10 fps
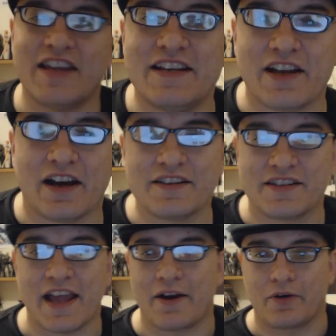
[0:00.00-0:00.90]
as he
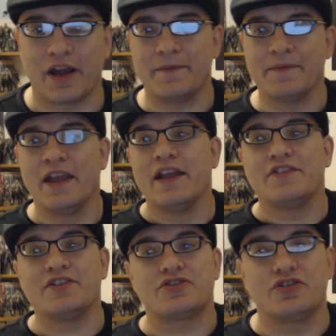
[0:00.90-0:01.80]
does that, right,
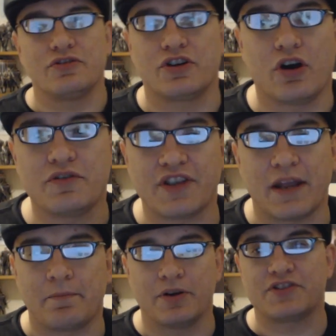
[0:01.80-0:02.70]
this dude goes
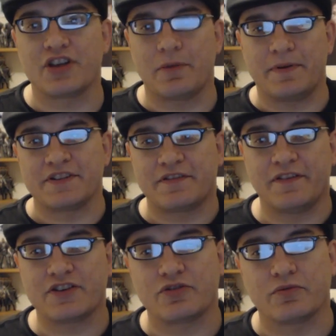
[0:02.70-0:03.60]
and puts up his
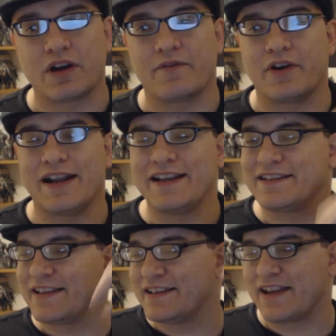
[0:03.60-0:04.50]
fist or whatever, and he
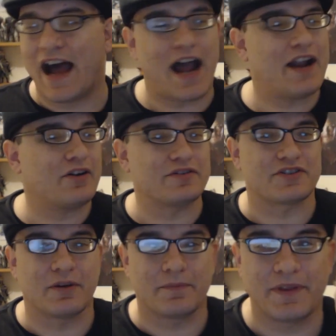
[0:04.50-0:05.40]
says, iron
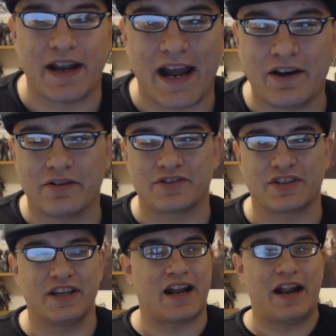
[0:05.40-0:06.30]
something, iron
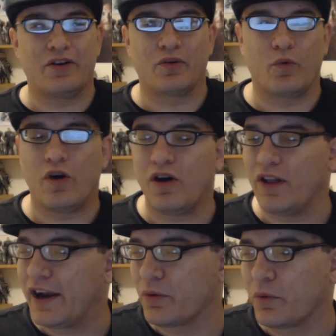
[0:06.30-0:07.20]
skin, iron
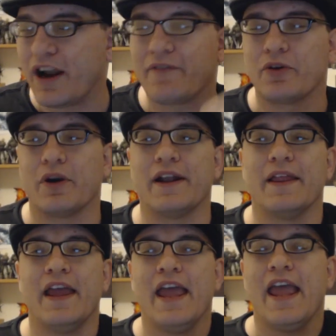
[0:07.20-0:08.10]
wall, iron whatever,
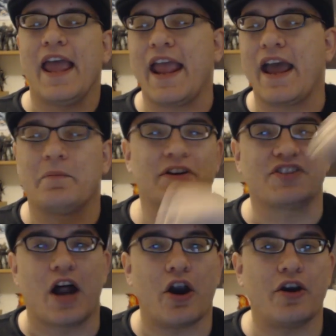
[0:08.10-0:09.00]
right? And it
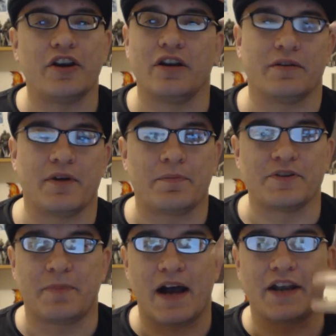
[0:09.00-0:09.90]
must harden it up
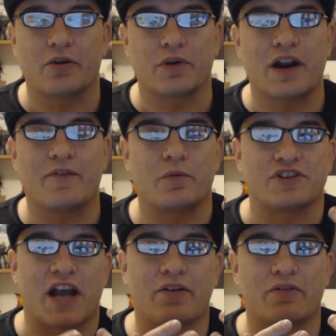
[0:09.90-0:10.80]
his body or whatever,
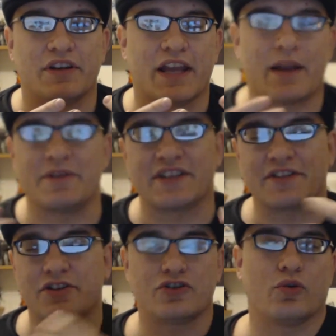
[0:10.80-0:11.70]
which I don't get him. He's
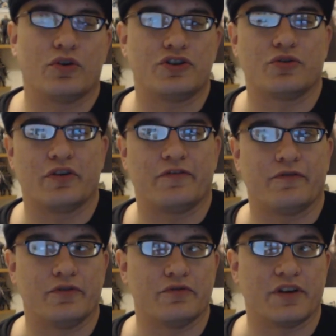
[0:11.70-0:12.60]
got the door
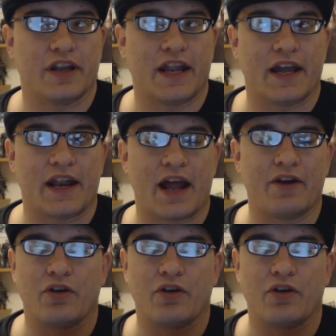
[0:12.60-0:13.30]
fruit, and